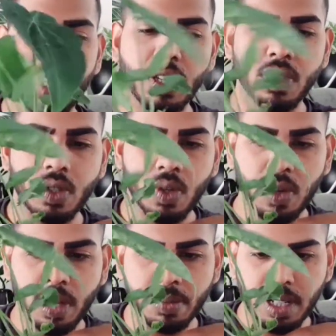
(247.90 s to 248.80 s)

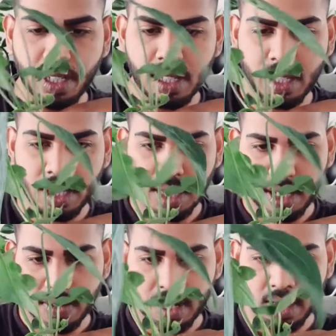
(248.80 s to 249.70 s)
So I'm gonna see
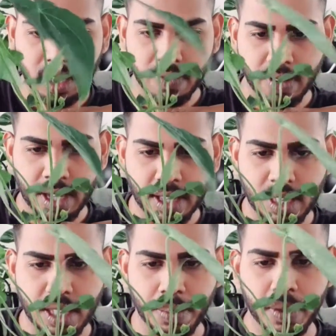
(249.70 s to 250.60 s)
right here if I can
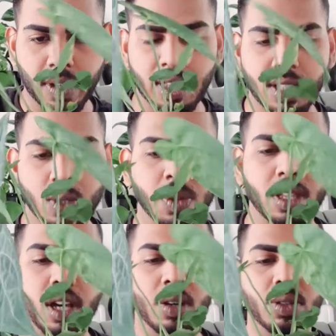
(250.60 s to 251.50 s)
separate this
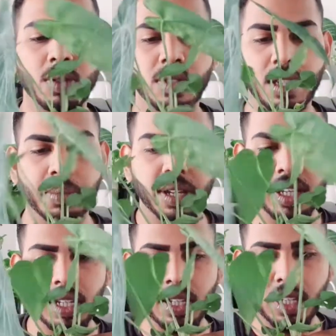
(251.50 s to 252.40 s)
without using a
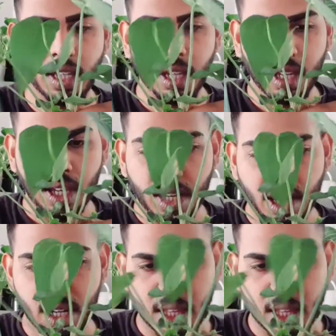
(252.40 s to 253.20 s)
blade, and I